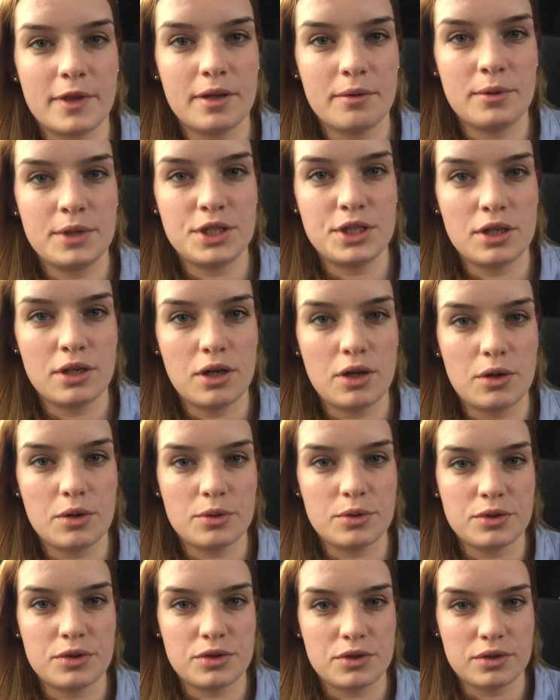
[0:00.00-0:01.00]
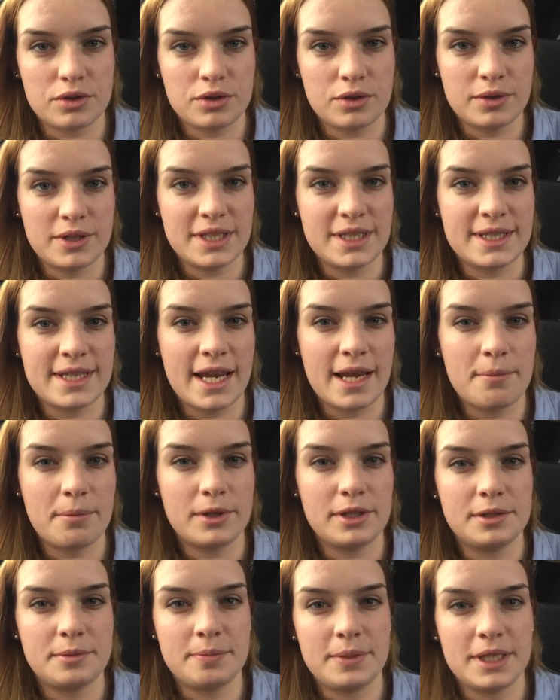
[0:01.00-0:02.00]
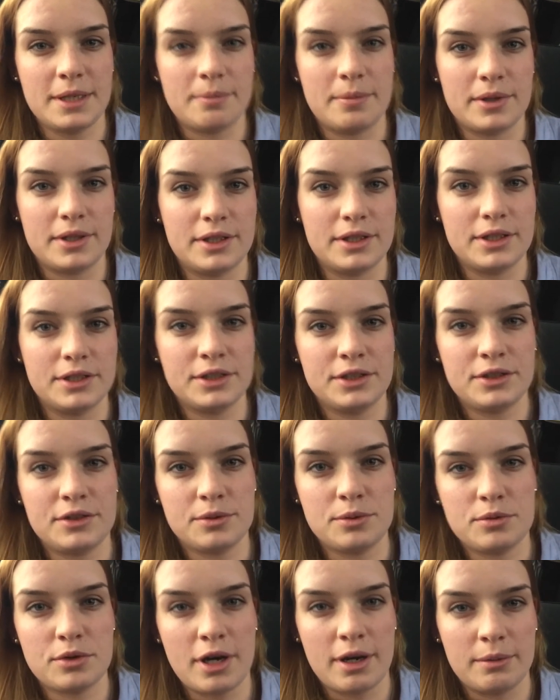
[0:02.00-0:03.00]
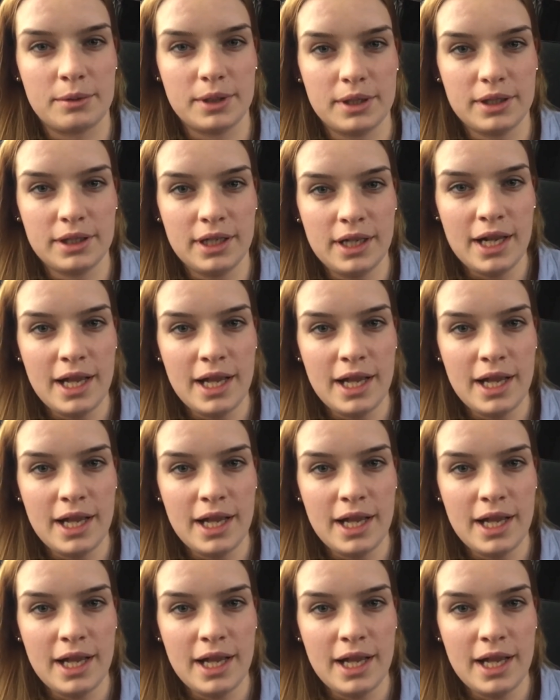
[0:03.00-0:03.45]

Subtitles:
which allows to disabled people to travel,